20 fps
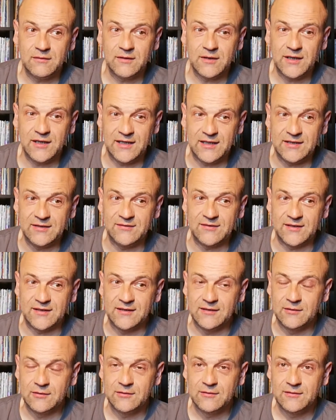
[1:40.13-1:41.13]
easy.
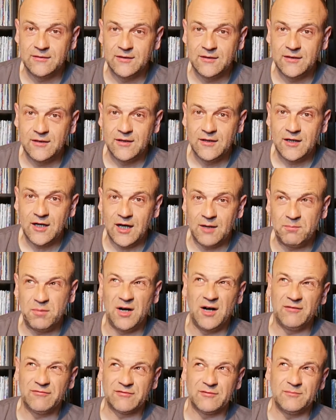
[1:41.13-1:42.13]

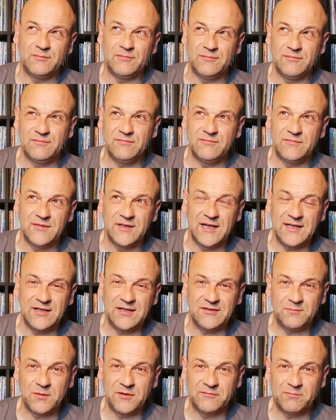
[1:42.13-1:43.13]
Apart from
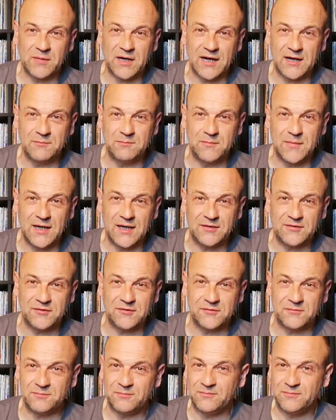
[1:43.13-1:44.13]
Ladysmith Black and
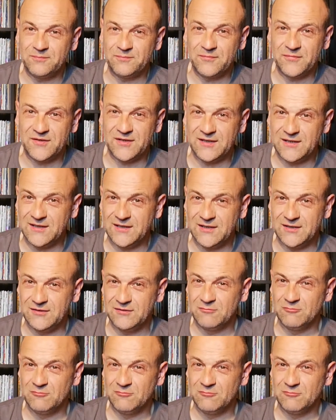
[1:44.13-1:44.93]
Bazo CDs,